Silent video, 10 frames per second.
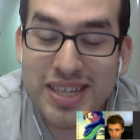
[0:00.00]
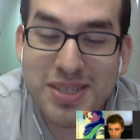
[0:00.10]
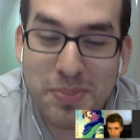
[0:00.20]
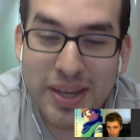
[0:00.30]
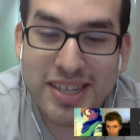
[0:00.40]

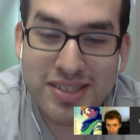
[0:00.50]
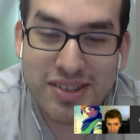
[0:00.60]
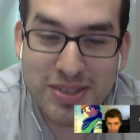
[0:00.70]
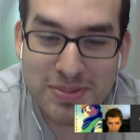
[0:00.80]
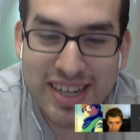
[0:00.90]
change of pace, though.
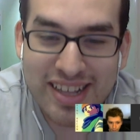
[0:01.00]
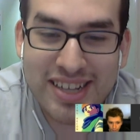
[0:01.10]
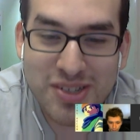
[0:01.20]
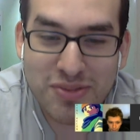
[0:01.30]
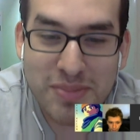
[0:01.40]
That's what I'm saying. I
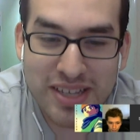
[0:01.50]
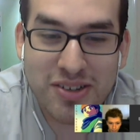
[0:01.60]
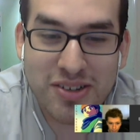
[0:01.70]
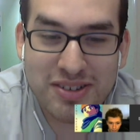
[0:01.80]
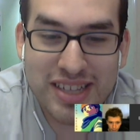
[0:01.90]
like
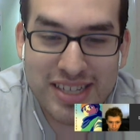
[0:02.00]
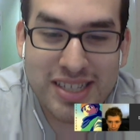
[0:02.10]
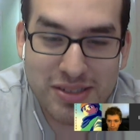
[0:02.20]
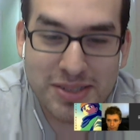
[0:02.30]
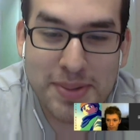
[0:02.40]
Doflamingo. Like
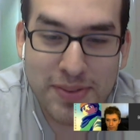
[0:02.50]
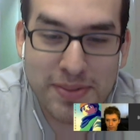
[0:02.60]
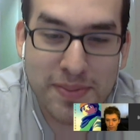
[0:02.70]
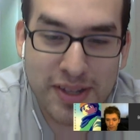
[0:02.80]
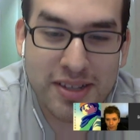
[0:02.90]
he's my
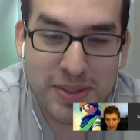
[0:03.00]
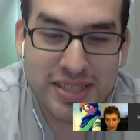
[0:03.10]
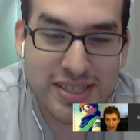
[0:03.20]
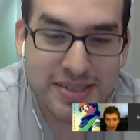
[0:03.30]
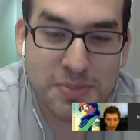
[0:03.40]
favorite villain
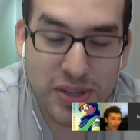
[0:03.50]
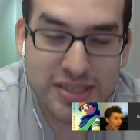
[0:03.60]
because he just brings.